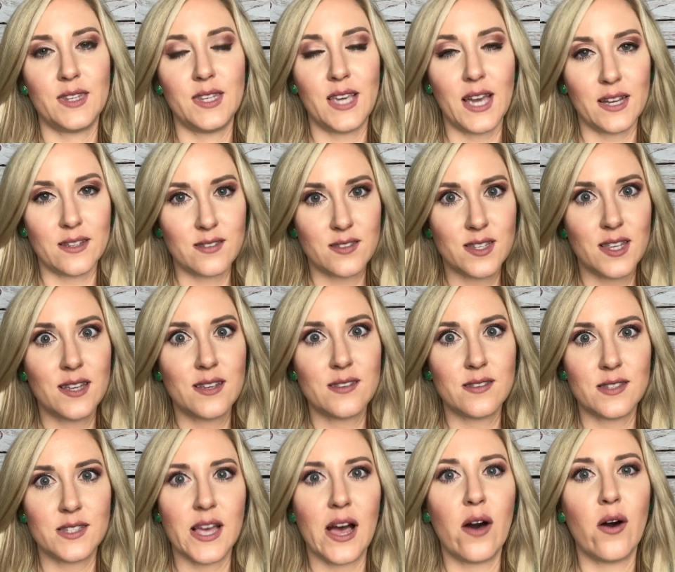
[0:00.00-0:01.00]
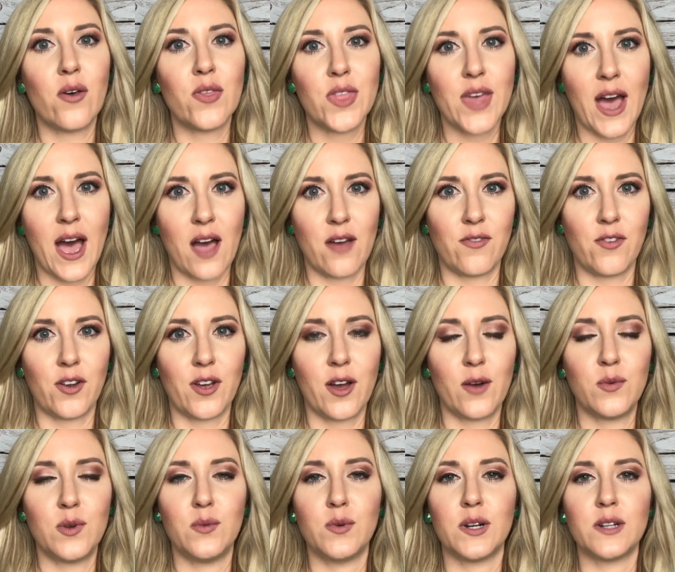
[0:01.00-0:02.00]
Yes, South Africa.
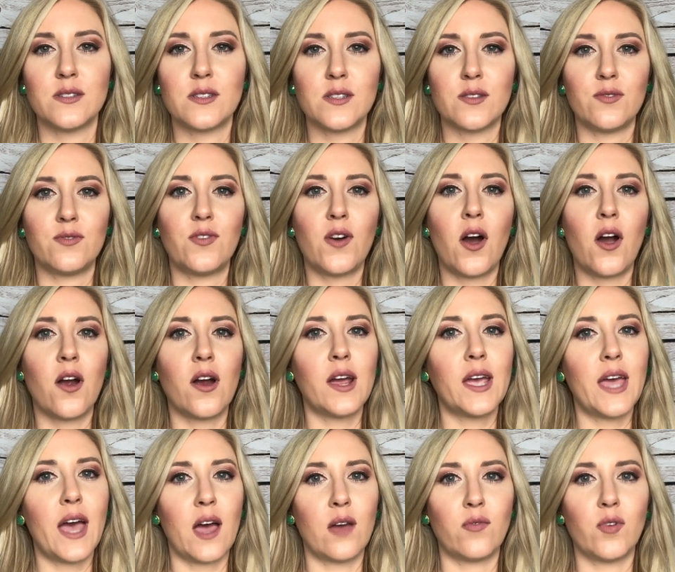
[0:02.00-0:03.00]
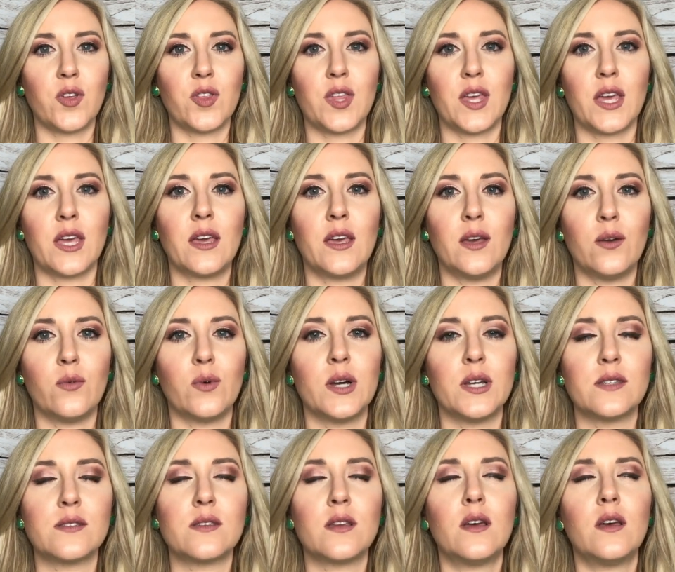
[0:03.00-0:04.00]
We went on safari, everything. It
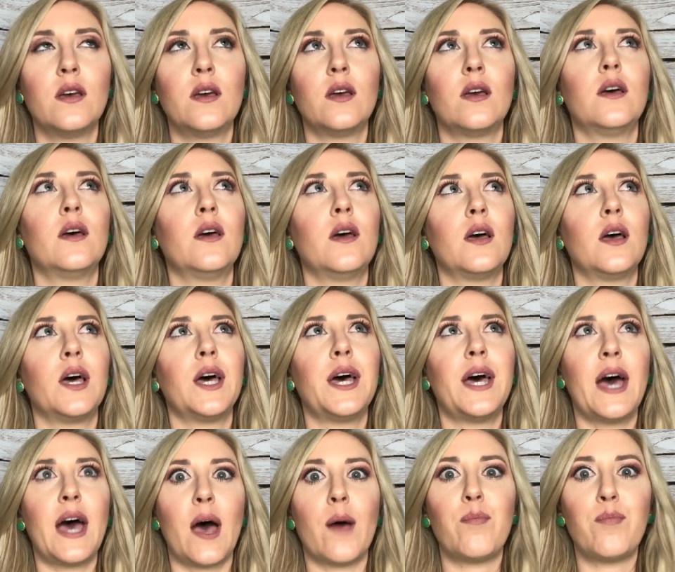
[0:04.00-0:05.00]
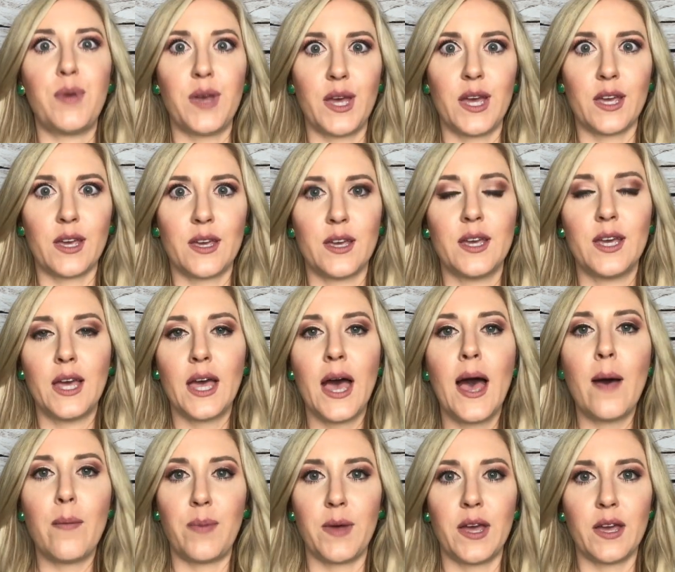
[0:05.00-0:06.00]
was epic,
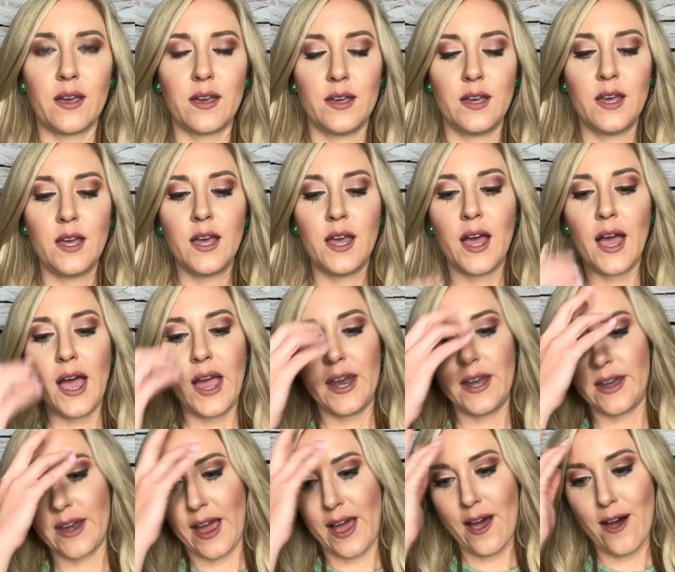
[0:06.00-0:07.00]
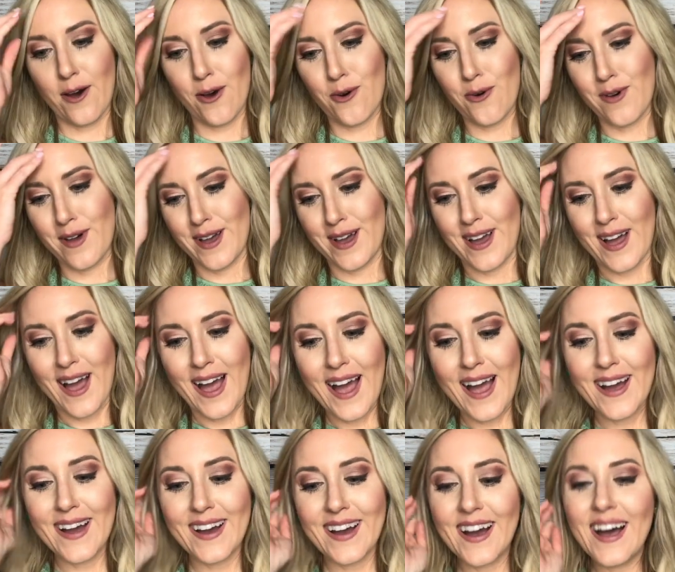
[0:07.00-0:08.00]
epic. And now
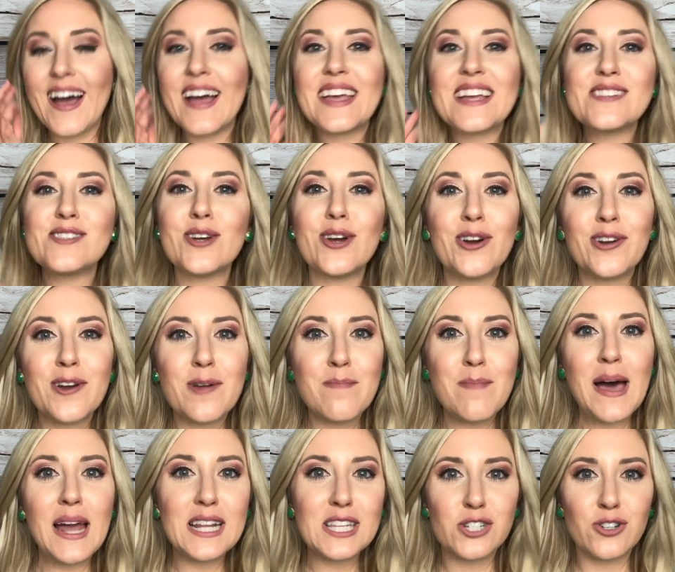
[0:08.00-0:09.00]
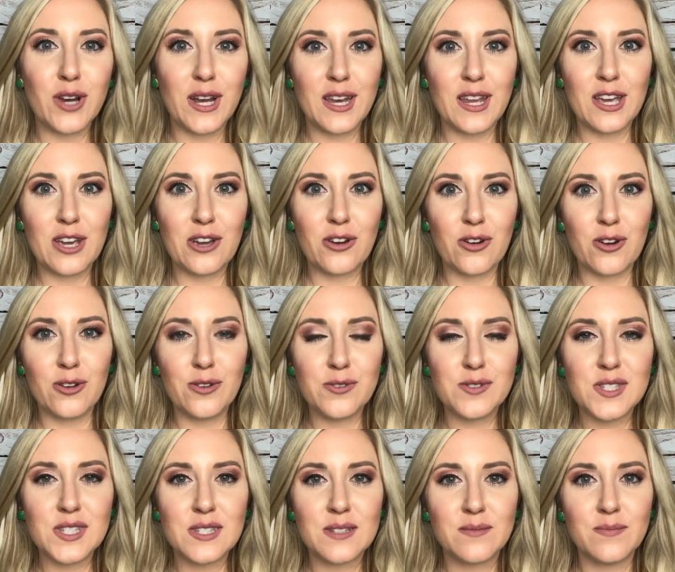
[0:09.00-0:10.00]
I get to earn a Mediterranean
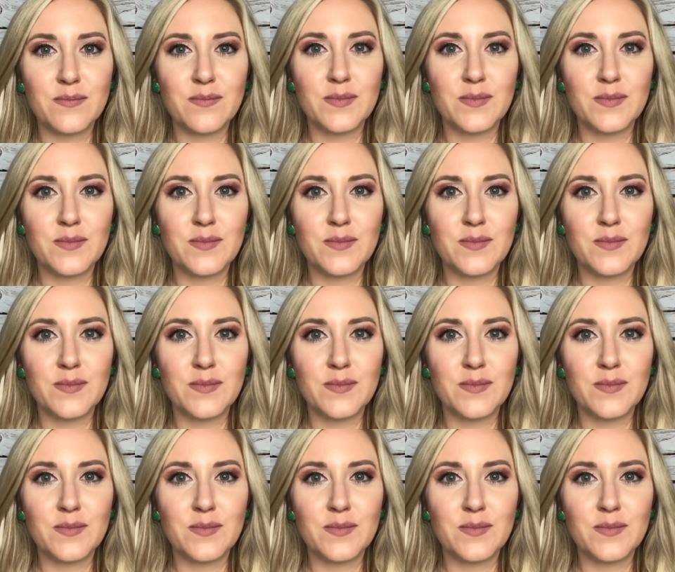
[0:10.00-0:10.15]
cruise.